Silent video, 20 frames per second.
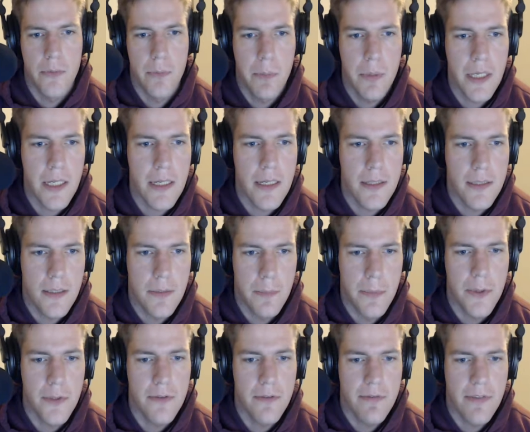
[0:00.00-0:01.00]
B to
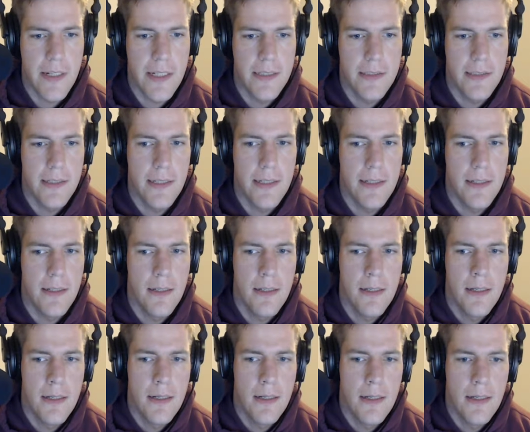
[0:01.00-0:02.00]
boldface it,
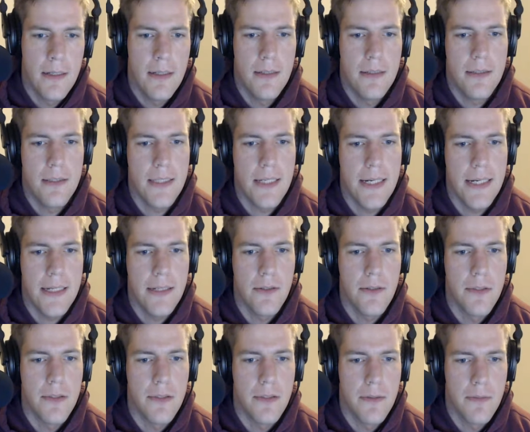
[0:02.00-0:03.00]
title.